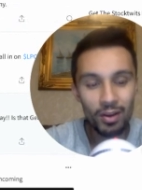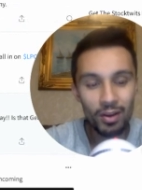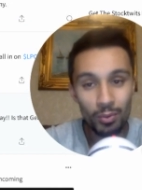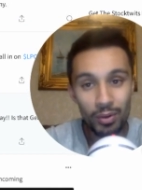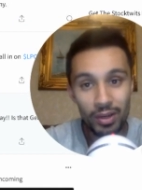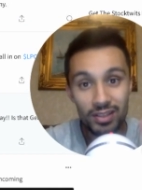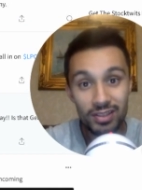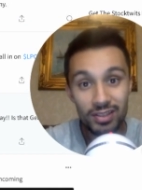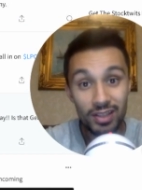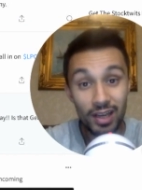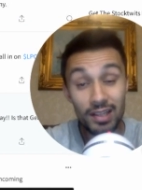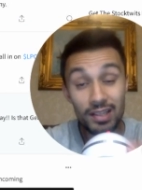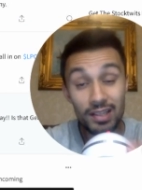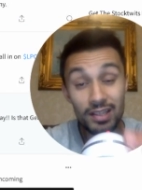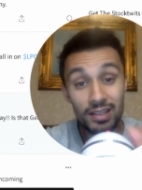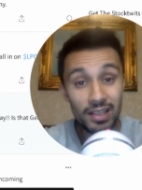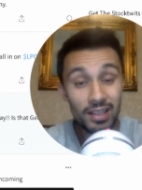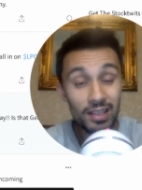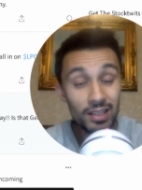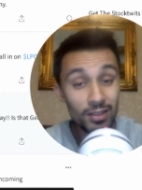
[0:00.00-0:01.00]
We're excited
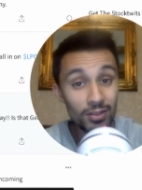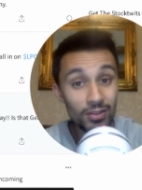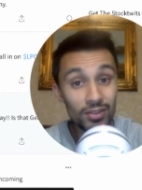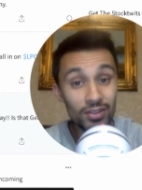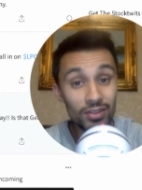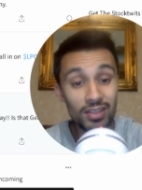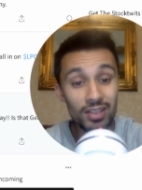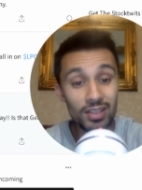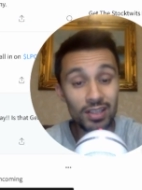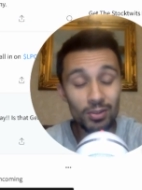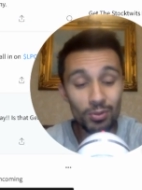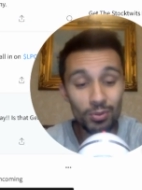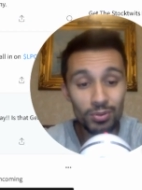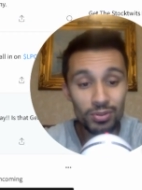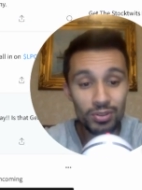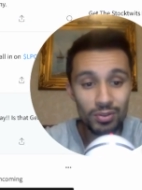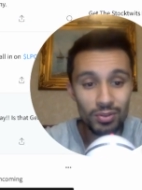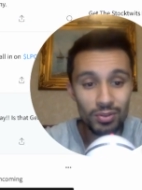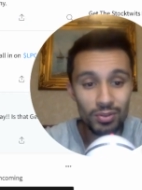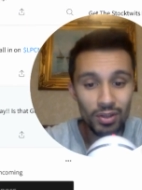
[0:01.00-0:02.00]
and eager to see
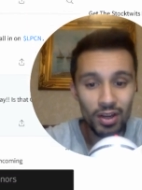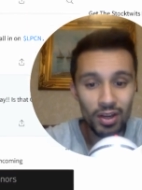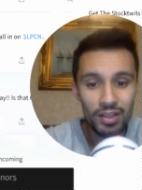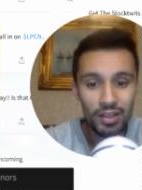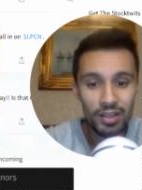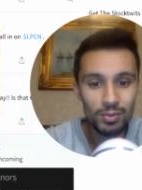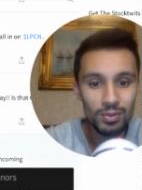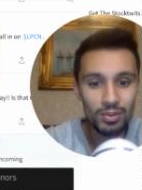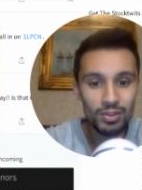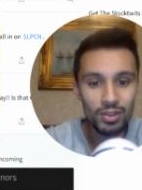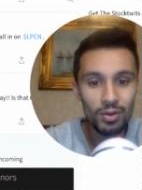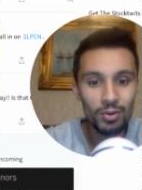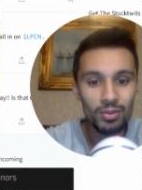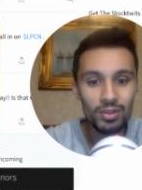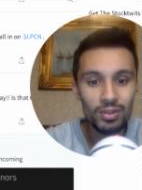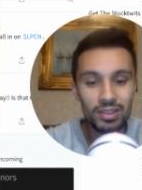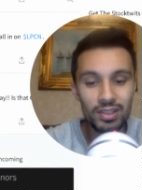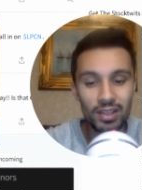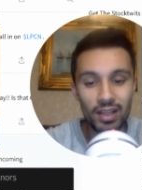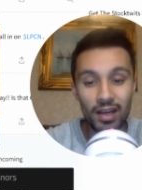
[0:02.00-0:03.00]
also the earnings
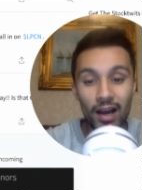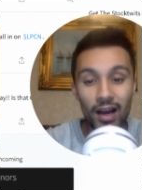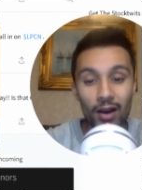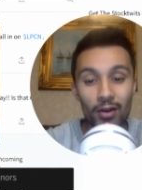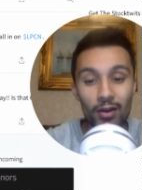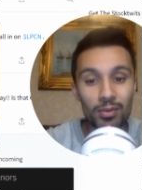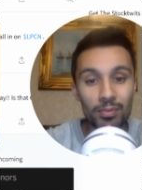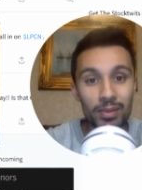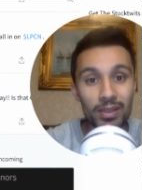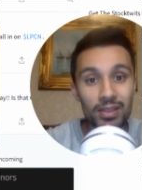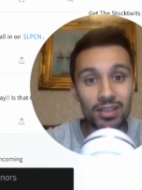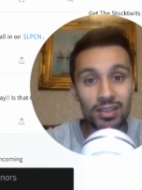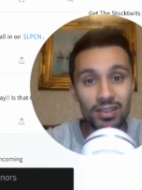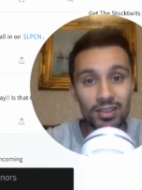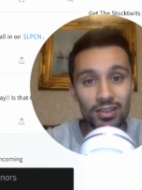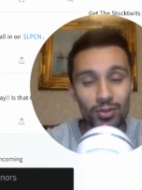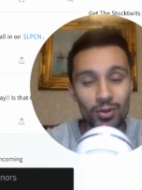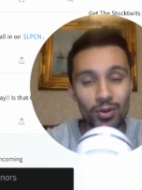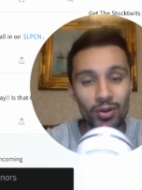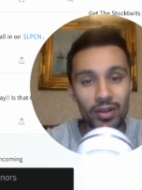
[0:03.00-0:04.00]
results and how the
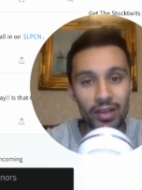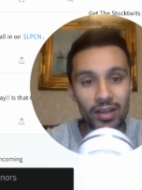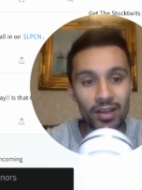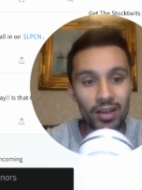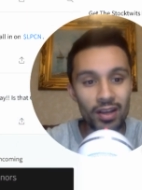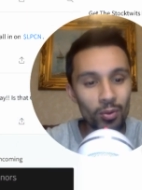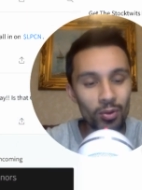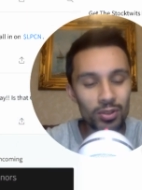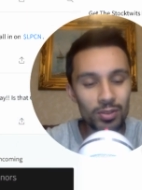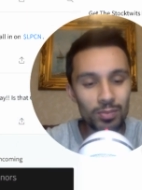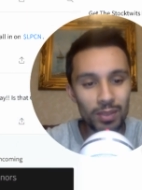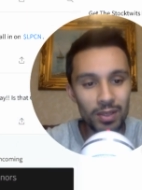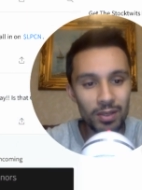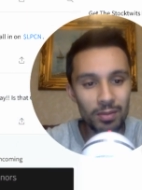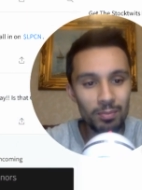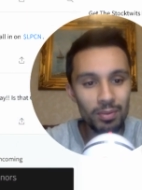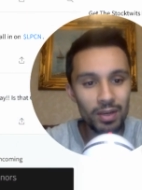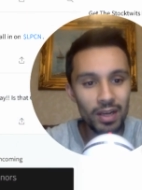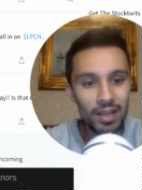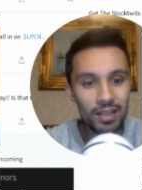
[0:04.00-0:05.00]
business is growing, what's been
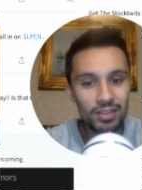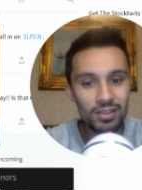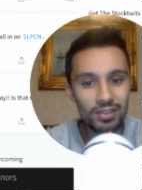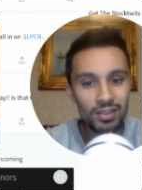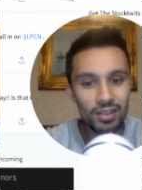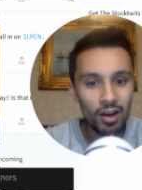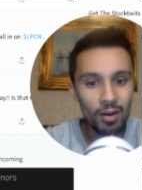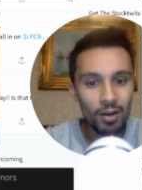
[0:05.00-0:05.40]
in place.